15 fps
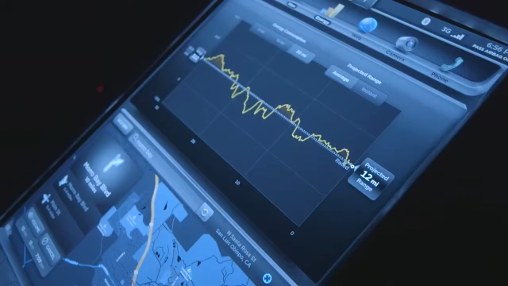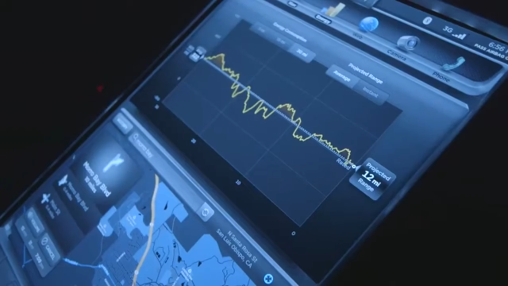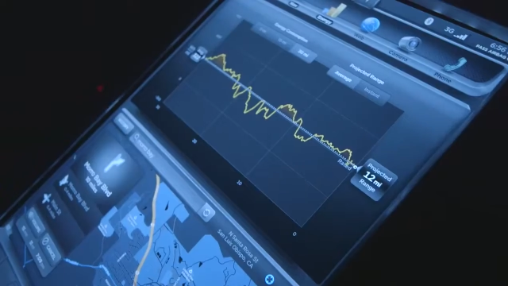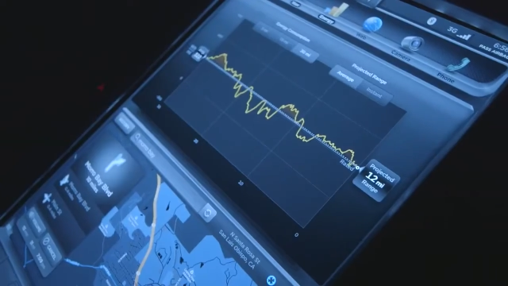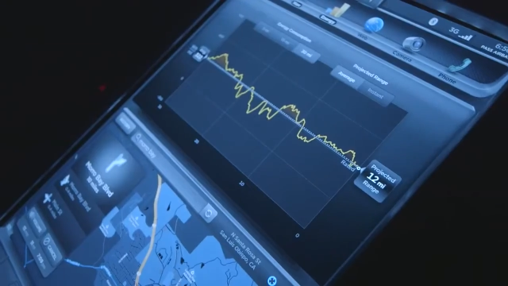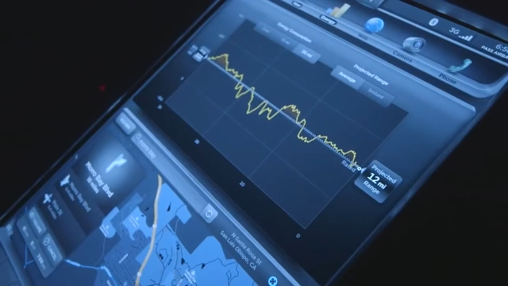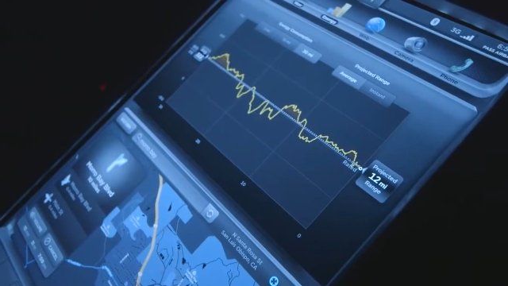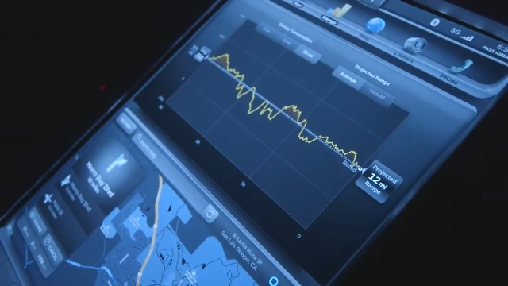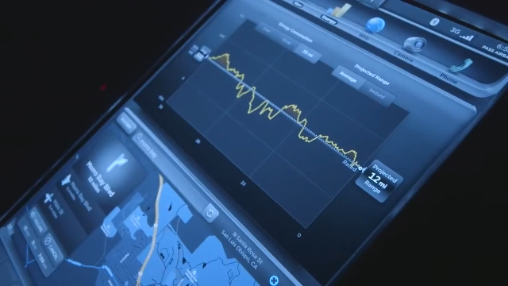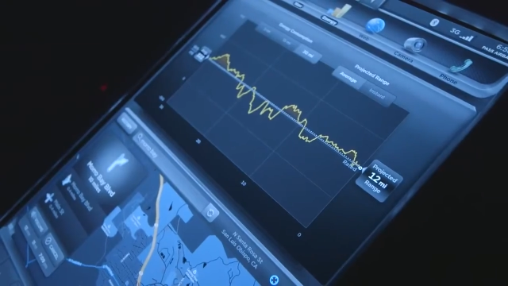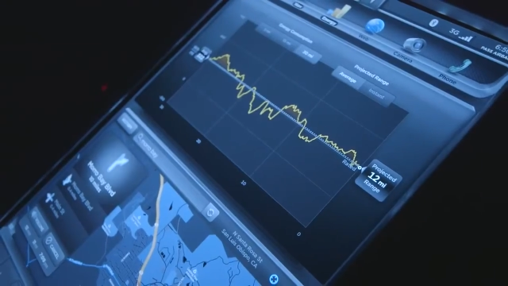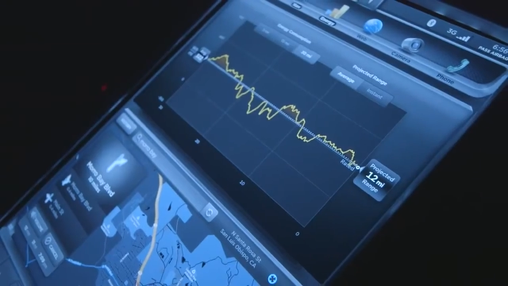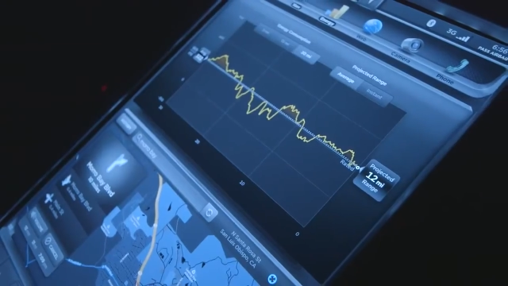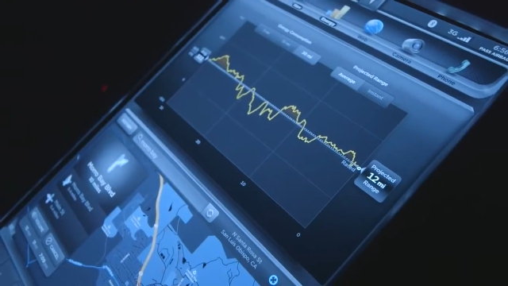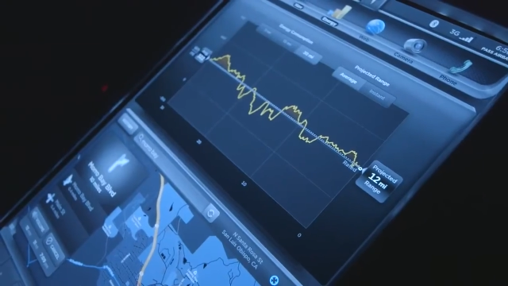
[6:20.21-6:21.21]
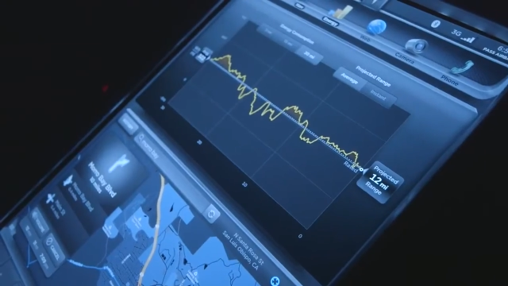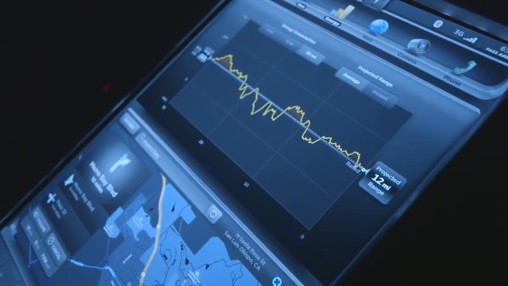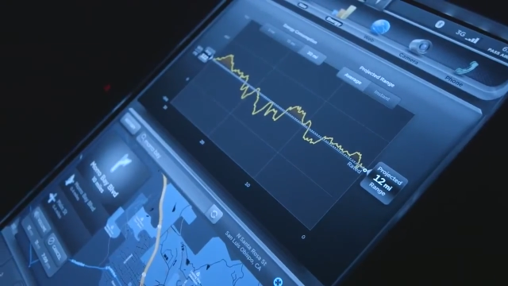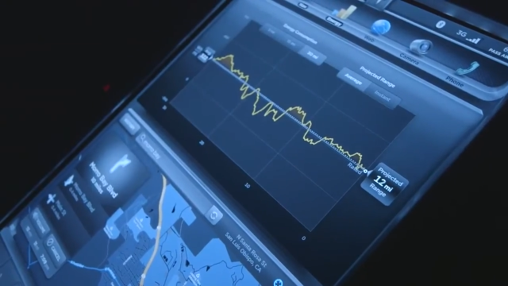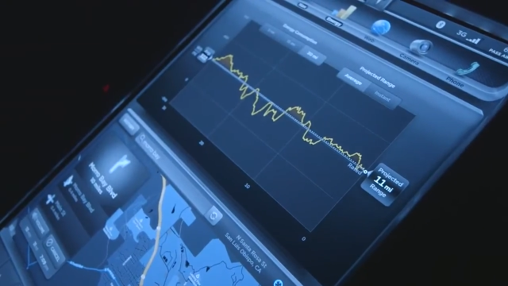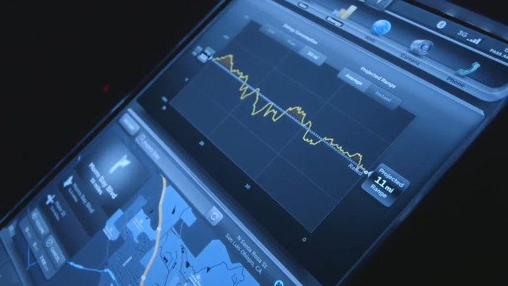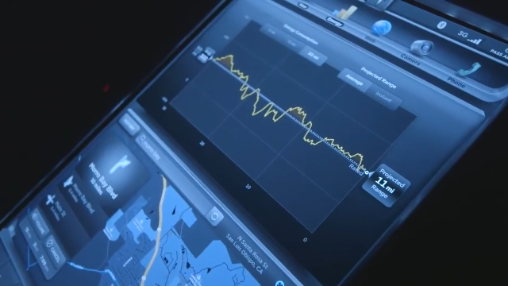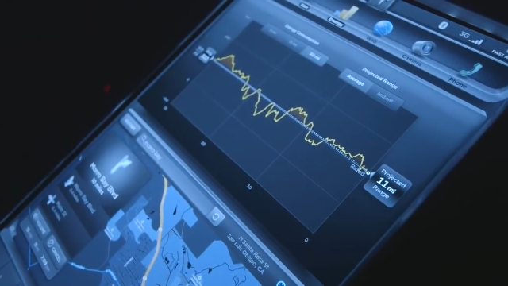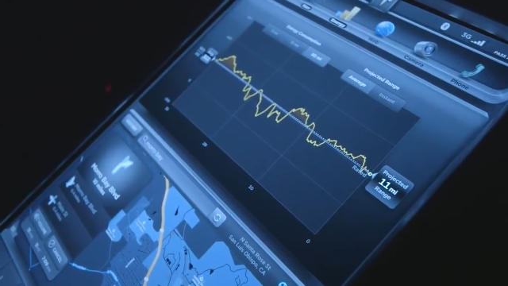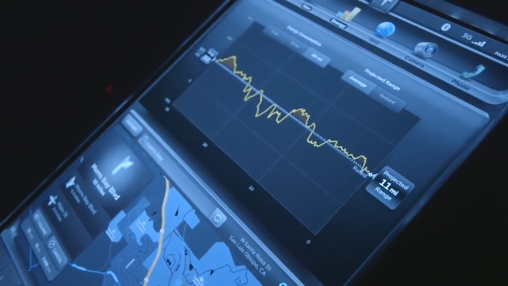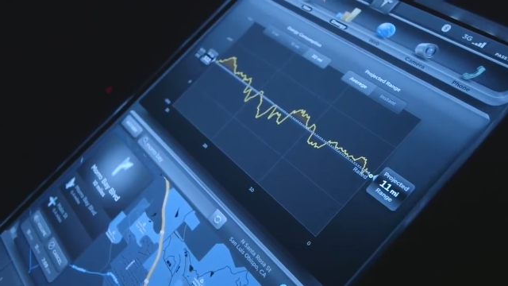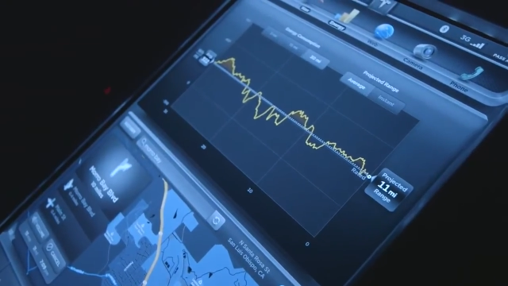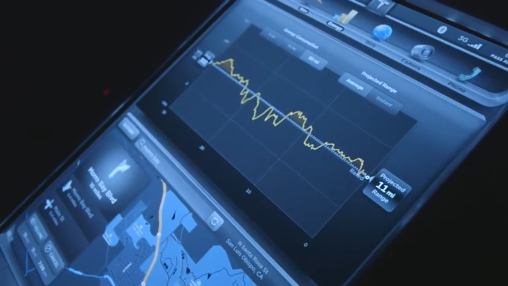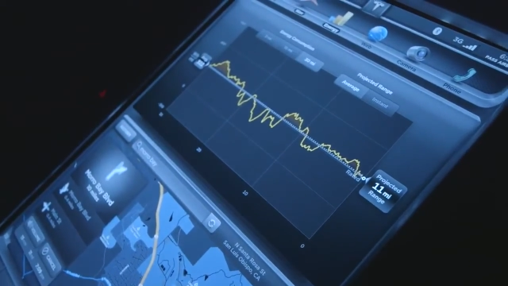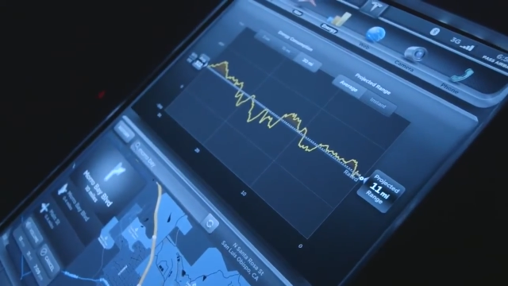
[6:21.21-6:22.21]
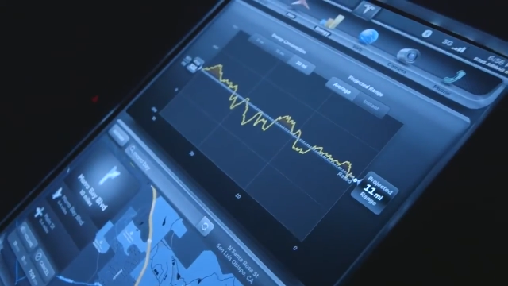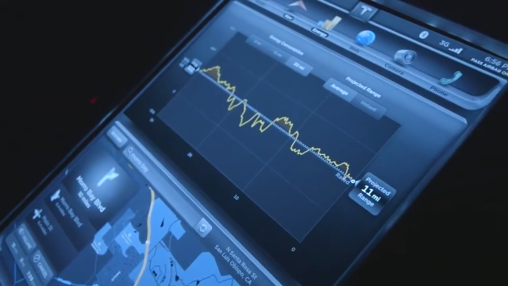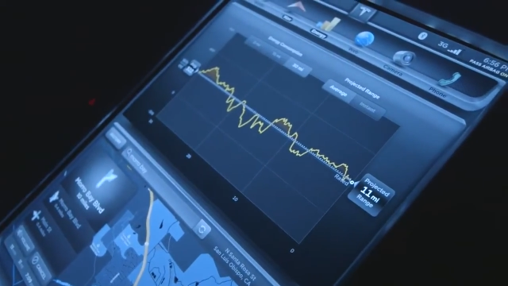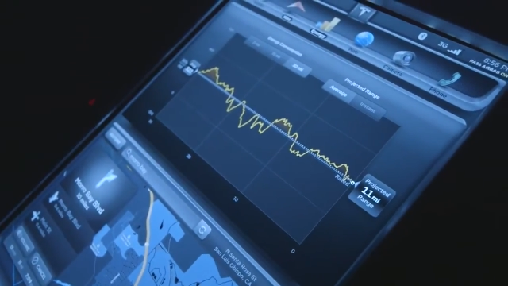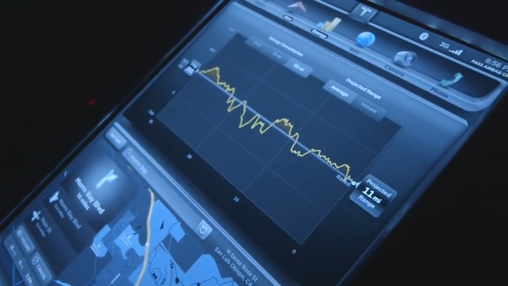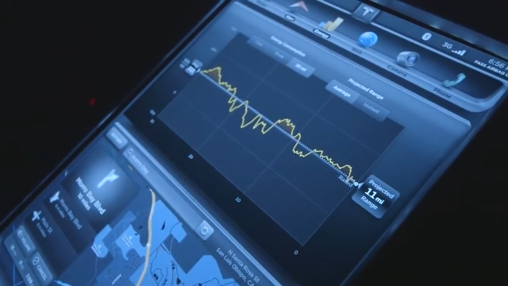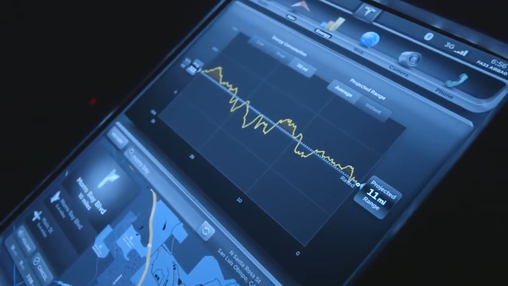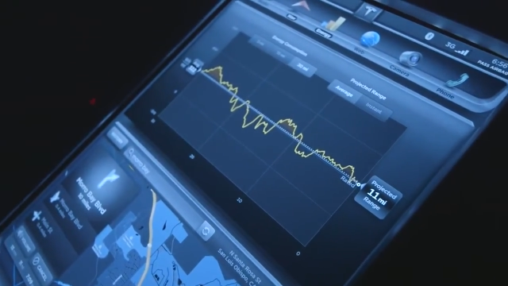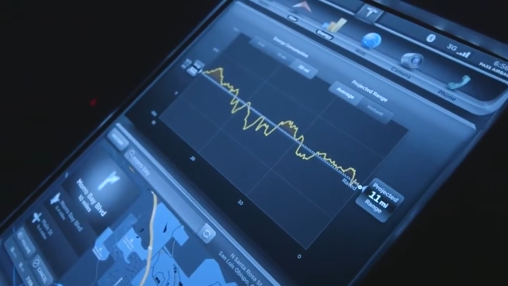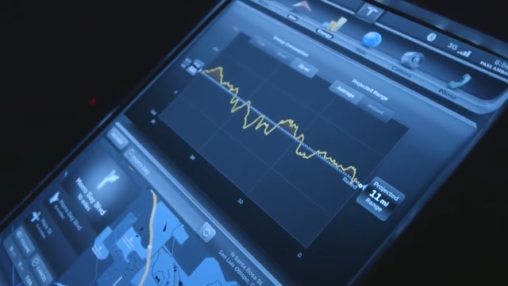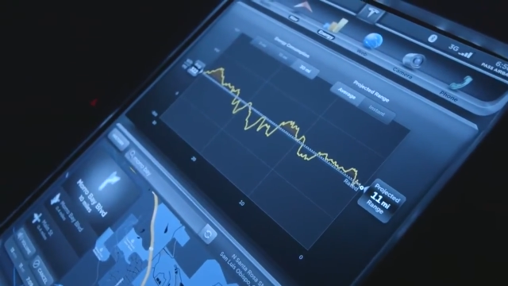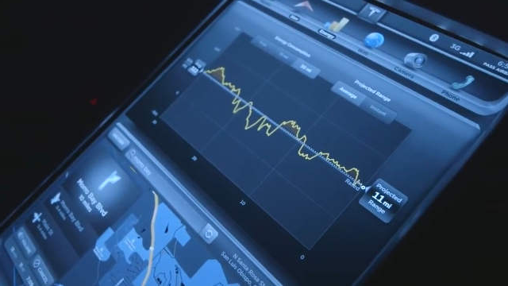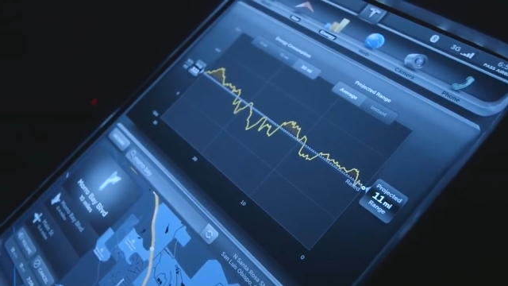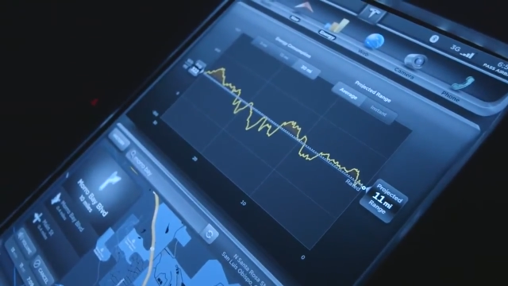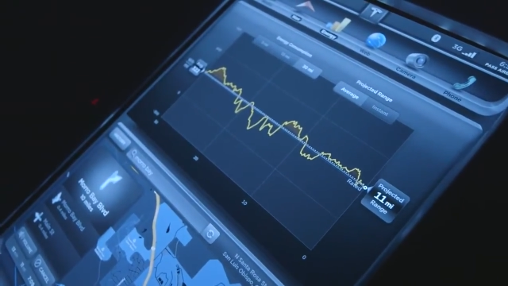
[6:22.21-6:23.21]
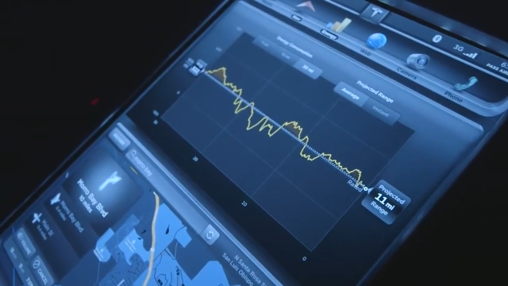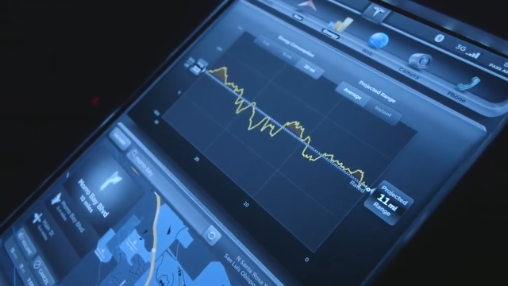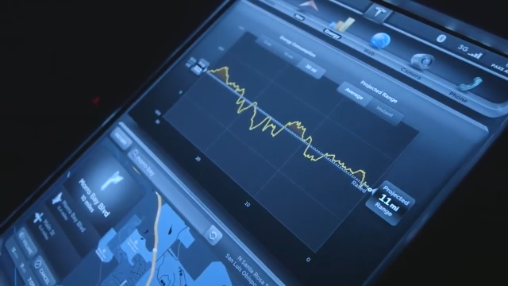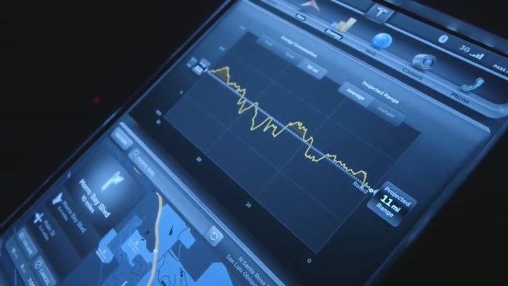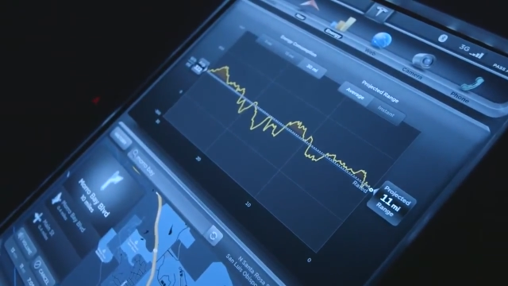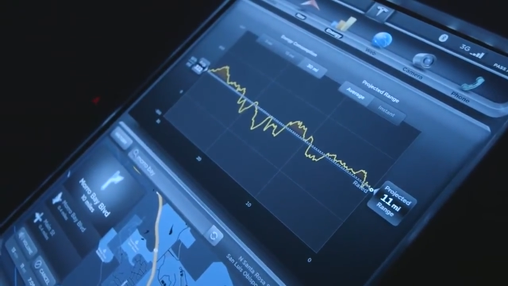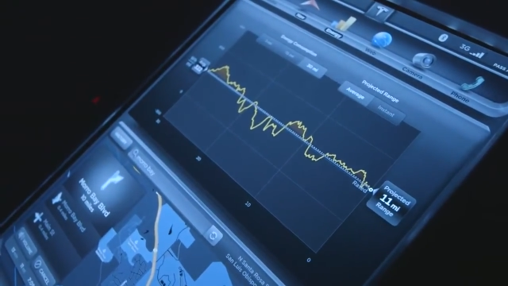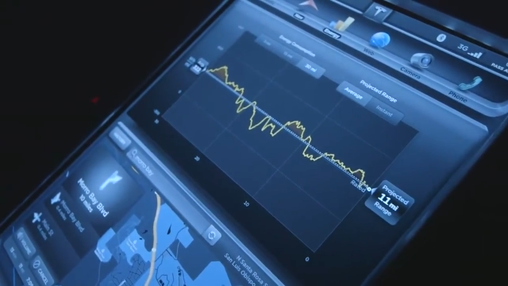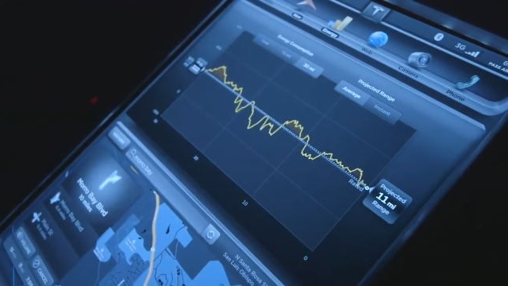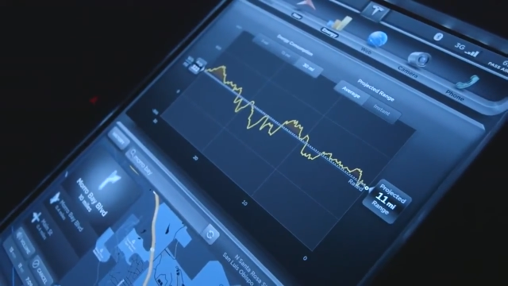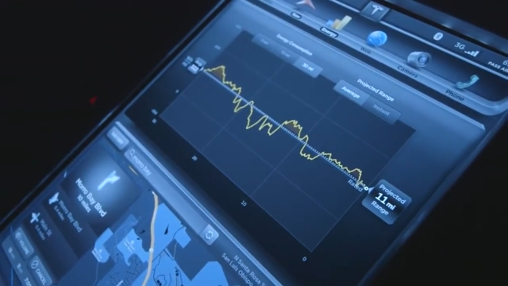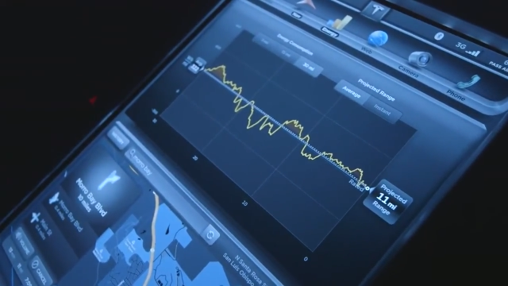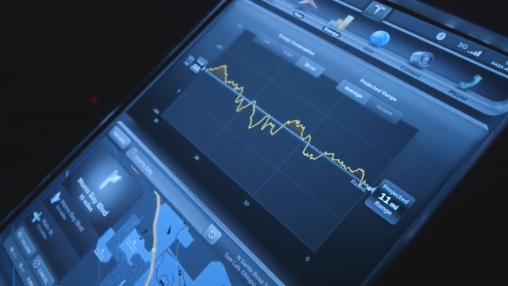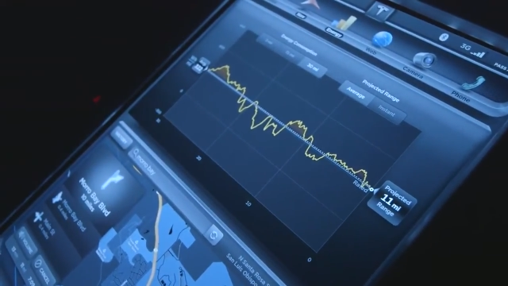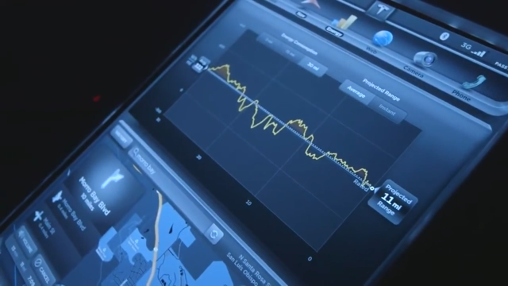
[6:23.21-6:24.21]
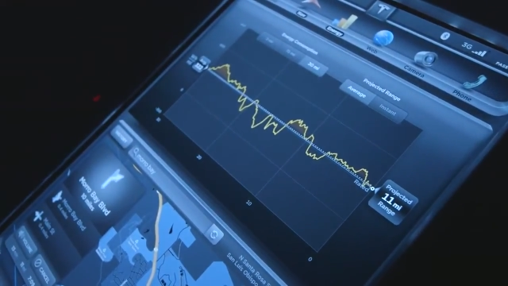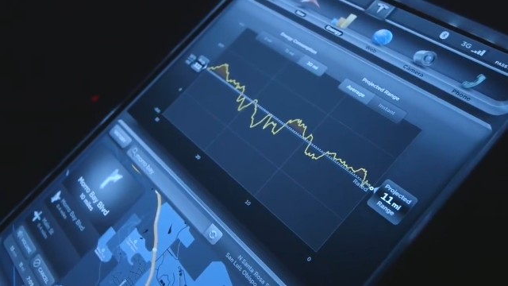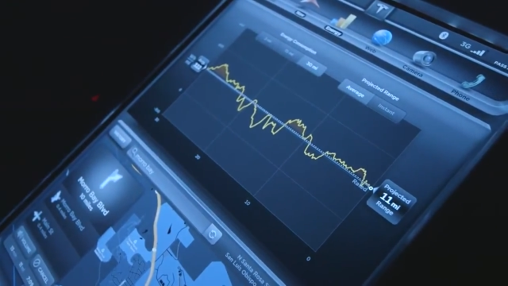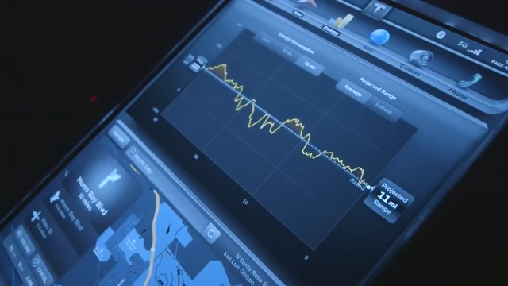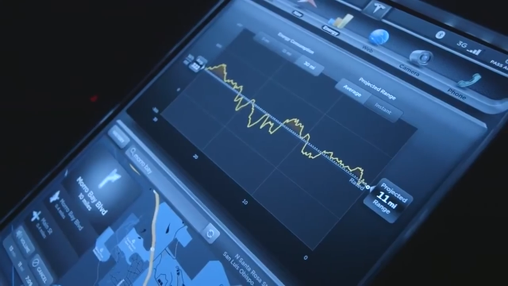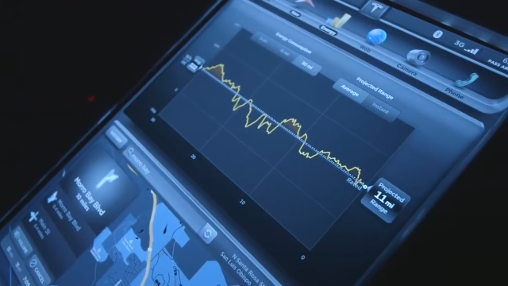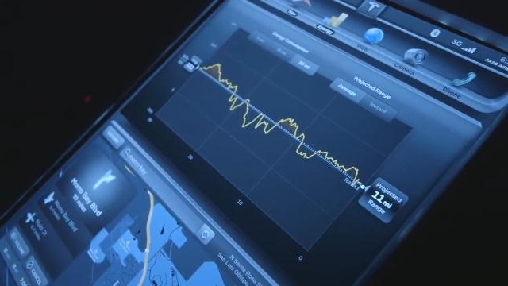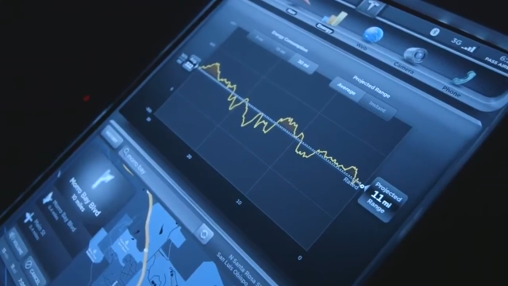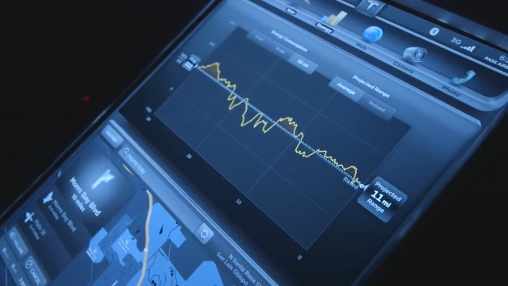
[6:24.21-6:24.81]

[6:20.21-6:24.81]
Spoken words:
(no speaker visible)